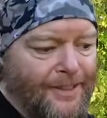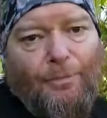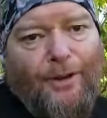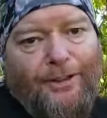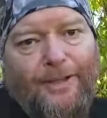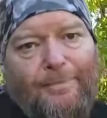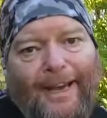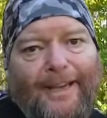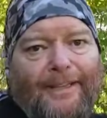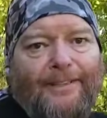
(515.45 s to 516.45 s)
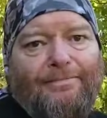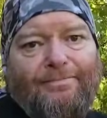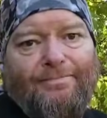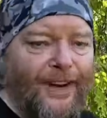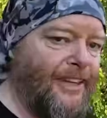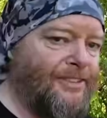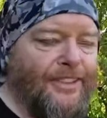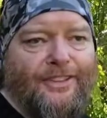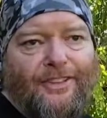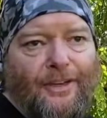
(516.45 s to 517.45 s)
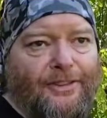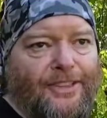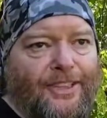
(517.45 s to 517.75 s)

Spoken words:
Whether you're making fast jigs, slow